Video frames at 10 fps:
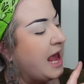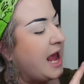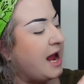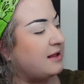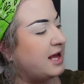
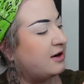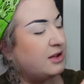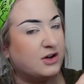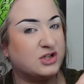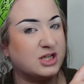And then
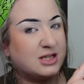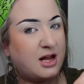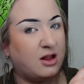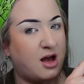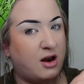there's just
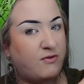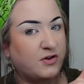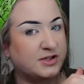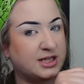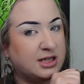a lot of
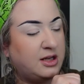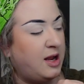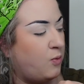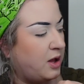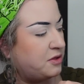
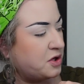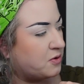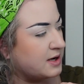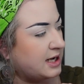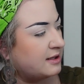versatility with the
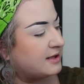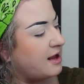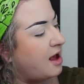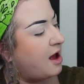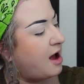greens.
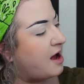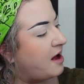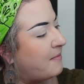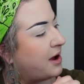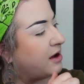
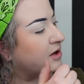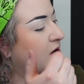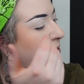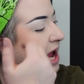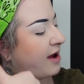You
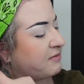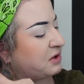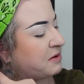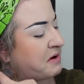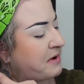know, I haven't
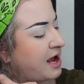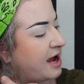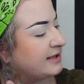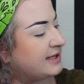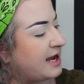put them on my
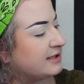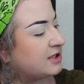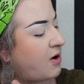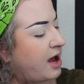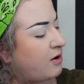eyes yet,
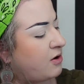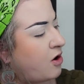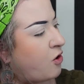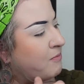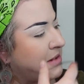so I don't
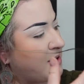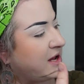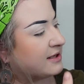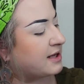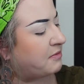know,
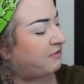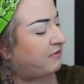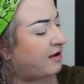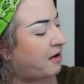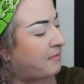maybe some of
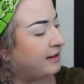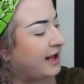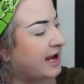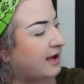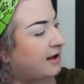them,
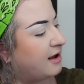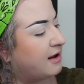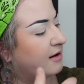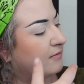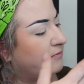like,
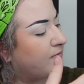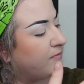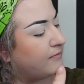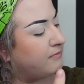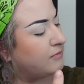
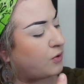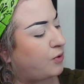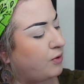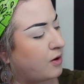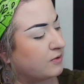
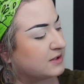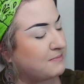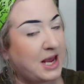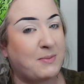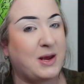who knows,
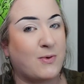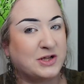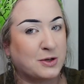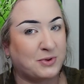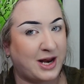maybe
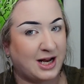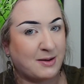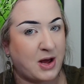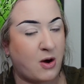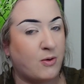once you're blending
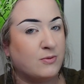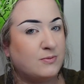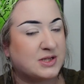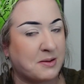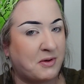them out,
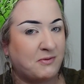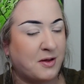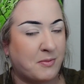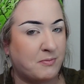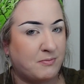some of
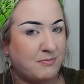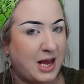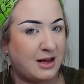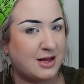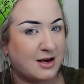them
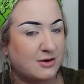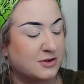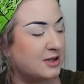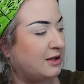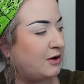make the
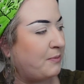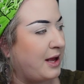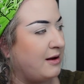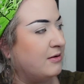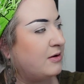others a little bit